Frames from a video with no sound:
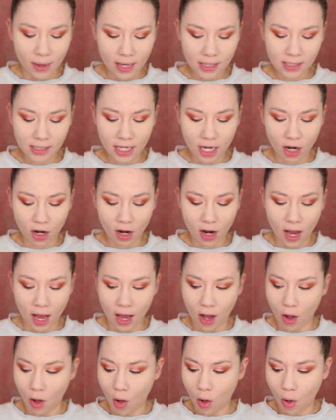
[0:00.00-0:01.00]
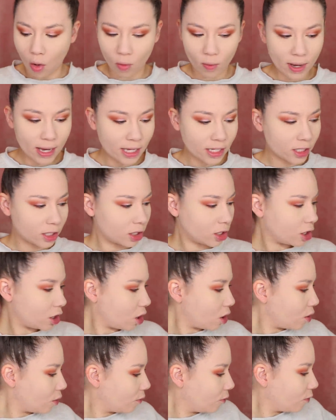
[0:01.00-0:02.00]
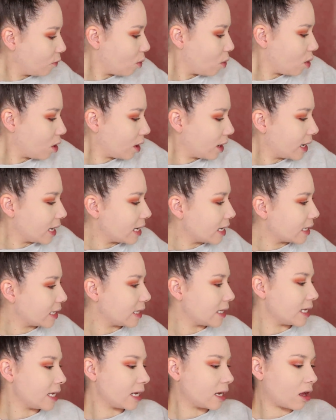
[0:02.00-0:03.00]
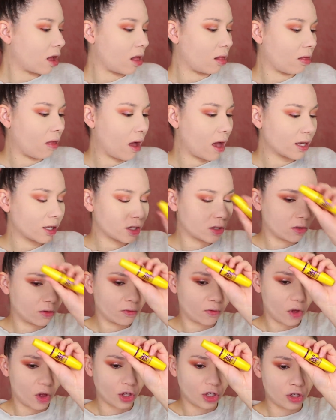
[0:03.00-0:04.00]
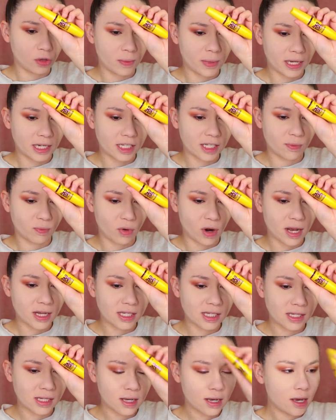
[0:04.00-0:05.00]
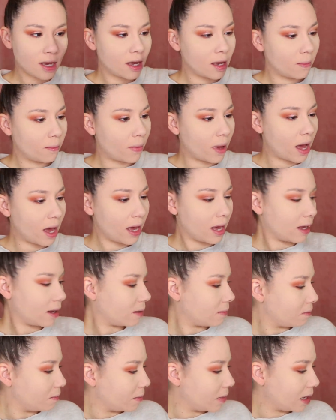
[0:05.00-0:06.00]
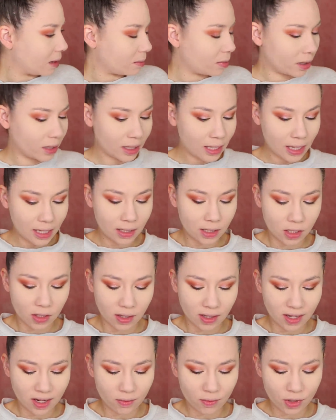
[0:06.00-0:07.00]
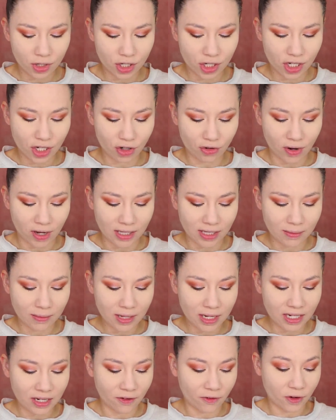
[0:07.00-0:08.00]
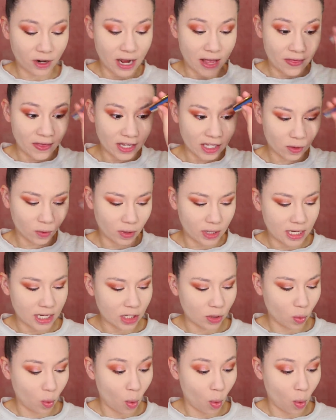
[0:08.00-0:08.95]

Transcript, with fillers: mascara I always go for is the Colossal Volume Express by Maybelline. So I thought I would just try something different. And this one is